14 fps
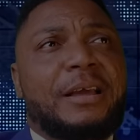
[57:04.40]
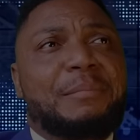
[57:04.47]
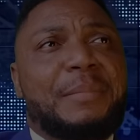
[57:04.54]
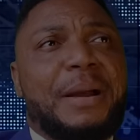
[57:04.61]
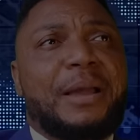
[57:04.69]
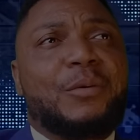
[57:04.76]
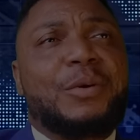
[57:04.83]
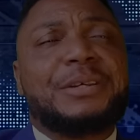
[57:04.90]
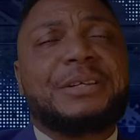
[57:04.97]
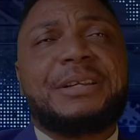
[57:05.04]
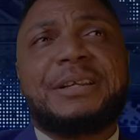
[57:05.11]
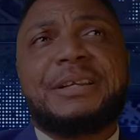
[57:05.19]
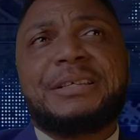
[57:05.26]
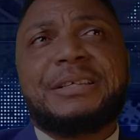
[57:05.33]
my
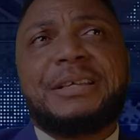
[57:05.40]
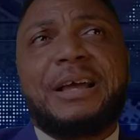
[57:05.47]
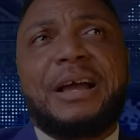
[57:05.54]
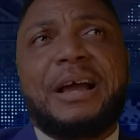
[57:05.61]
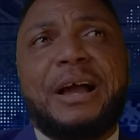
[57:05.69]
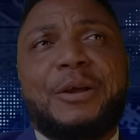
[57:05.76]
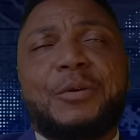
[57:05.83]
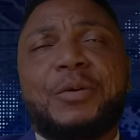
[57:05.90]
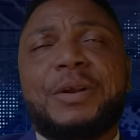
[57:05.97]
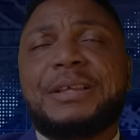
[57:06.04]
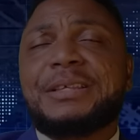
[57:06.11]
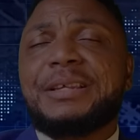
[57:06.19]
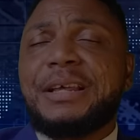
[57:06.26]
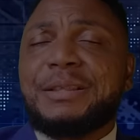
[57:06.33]
question is, are you going
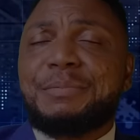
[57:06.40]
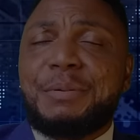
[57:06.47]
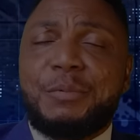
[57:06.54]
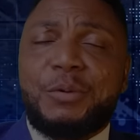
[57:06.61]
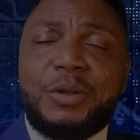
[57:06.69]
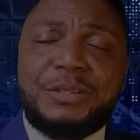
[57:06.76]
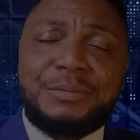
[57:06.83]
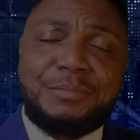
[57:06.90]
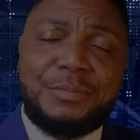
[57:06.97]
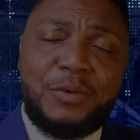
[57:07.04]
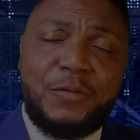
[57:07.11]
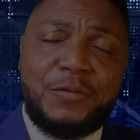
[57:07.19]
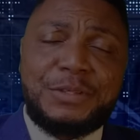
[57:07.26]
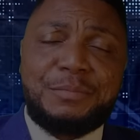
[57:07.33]
to say that people
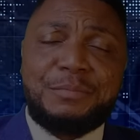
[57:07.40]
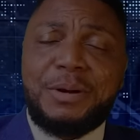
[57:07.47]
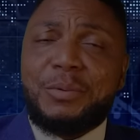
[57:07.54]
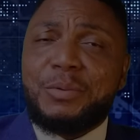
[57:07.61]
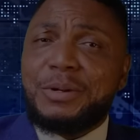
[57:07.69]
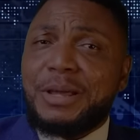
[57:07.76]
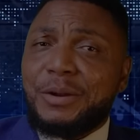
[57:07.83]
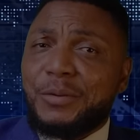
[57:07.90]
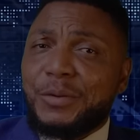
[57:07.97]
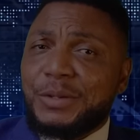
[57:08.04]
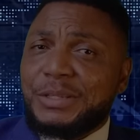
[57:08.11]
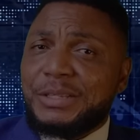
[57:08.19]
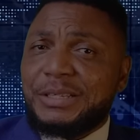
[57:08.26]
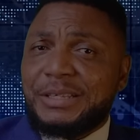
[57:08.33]
of Zimbabwe, they are
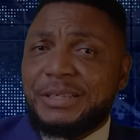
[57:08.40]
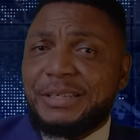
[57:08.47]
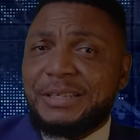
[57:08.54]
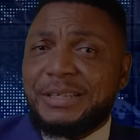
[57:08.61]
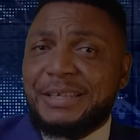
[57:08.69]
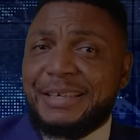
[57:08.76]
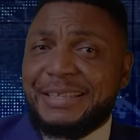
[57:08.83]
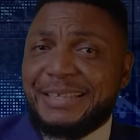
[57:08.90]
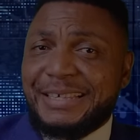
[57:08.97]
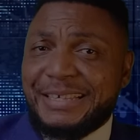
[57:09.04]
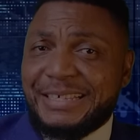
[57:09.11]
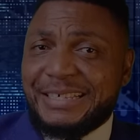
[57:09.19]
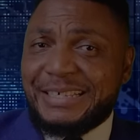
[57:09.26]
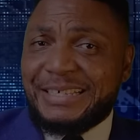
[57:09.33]
not
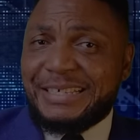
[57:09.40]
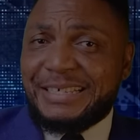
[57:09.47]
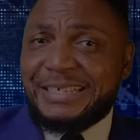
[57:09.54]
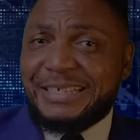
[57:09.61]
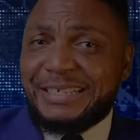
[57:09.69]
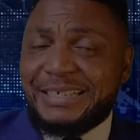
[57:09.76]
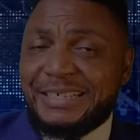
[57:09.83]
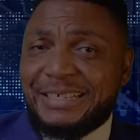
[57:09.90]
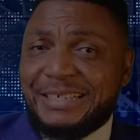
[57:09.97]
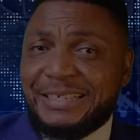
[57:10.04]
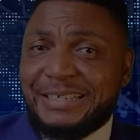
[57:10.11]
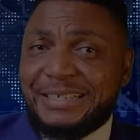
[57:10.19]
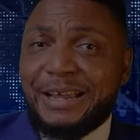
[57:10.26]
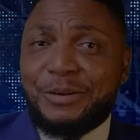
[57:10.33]
eating,
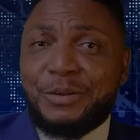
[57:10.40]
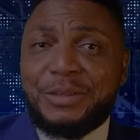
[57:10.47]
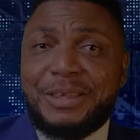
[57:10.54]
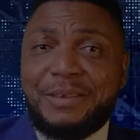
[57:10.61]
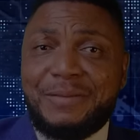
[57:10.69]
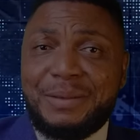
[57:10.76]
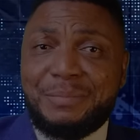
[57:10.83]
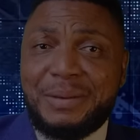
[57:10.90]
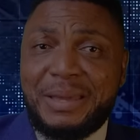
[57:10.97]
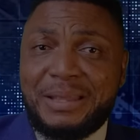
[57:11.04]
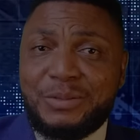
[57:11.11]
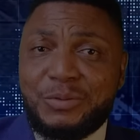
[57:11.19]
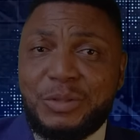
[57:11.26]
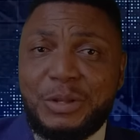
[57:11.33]
they are not giving
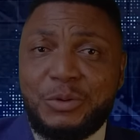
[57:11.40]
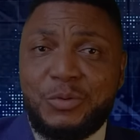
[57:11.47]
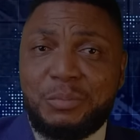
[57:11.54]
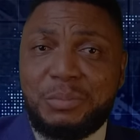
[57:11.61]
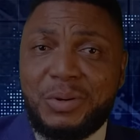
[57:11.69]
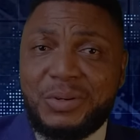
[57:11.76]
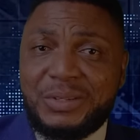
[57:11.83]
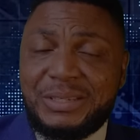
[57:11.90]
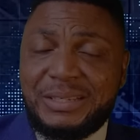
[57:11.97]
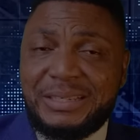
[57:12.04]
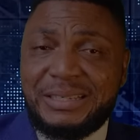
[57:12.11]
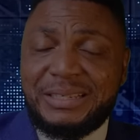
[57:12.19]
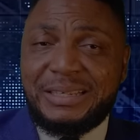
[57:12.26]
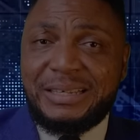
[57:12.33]
birth to the newborns,
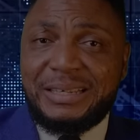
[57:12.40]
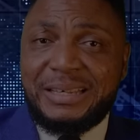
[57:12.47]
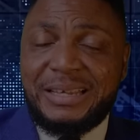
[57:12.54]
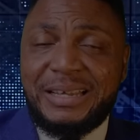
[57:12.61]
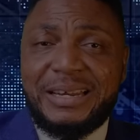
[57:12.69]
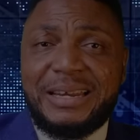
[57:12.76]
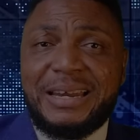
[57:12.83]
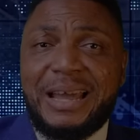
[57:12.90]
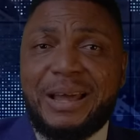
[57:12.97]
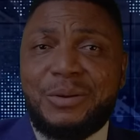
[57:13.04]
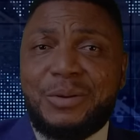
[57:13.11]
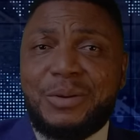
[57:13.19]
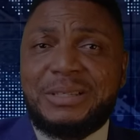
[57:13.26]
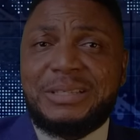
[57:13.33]
they are
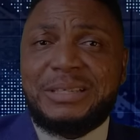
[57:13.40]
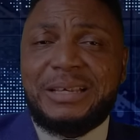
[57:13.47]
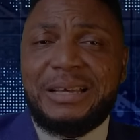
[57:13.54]
not